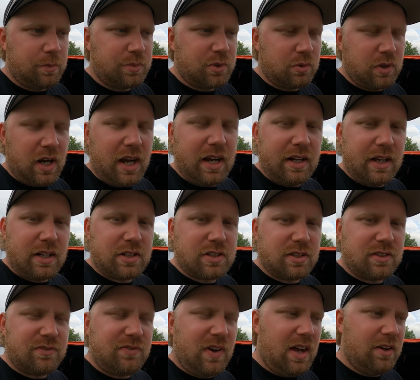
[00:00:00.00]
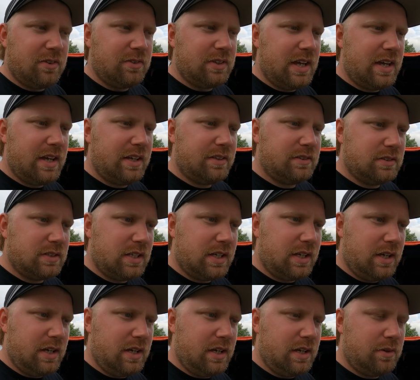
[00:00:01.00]
So Ryan actually found that,
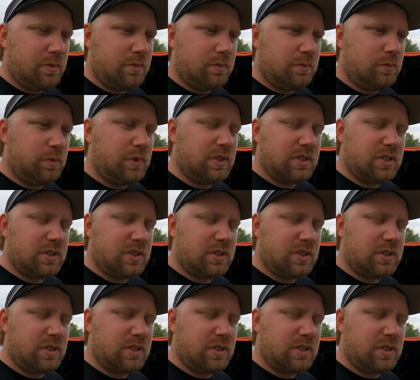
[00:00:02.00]
and